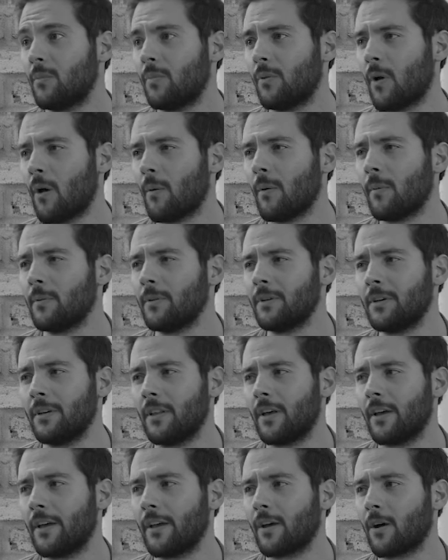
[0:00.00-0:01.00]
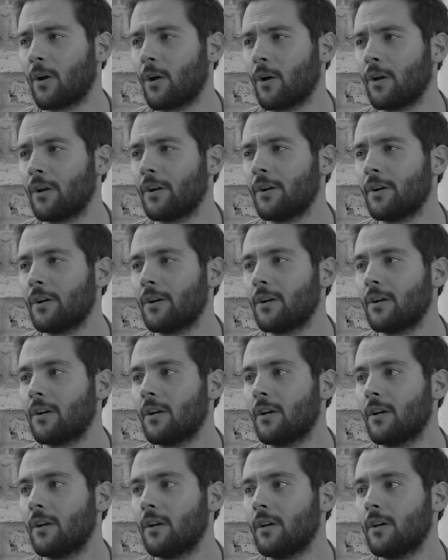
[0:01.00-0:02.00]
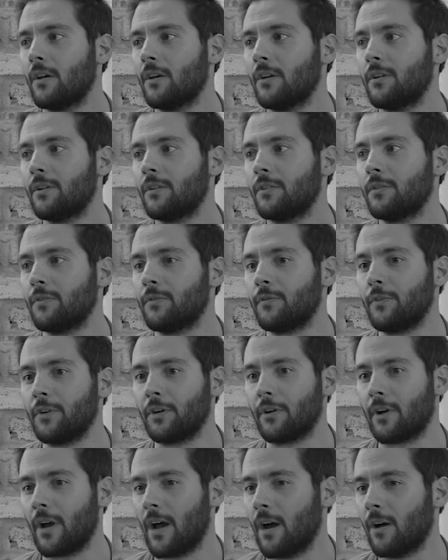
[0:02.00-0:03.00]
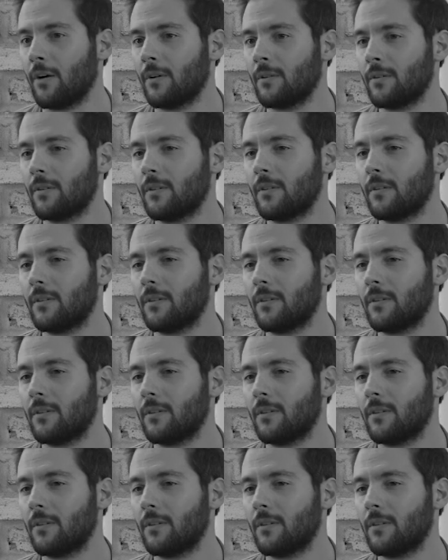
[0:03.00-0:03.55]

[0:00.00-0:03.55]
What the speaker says: probably like harder to figure out.